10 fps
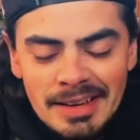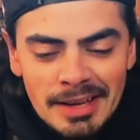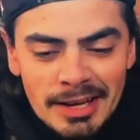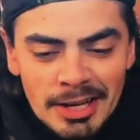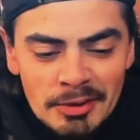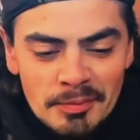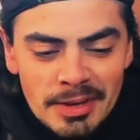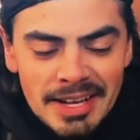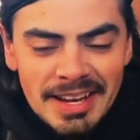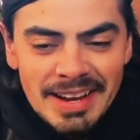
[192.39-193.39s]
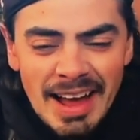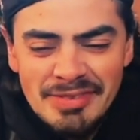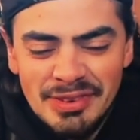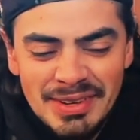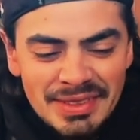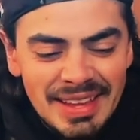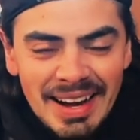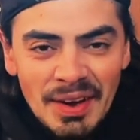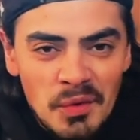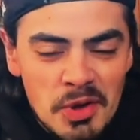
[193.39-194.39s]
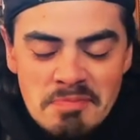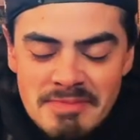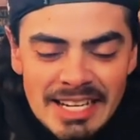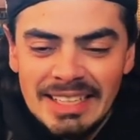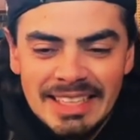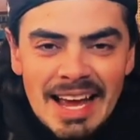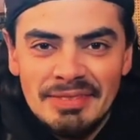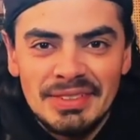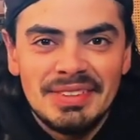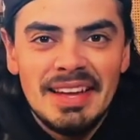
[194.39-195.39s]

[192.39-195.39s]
And I figured that out immediately after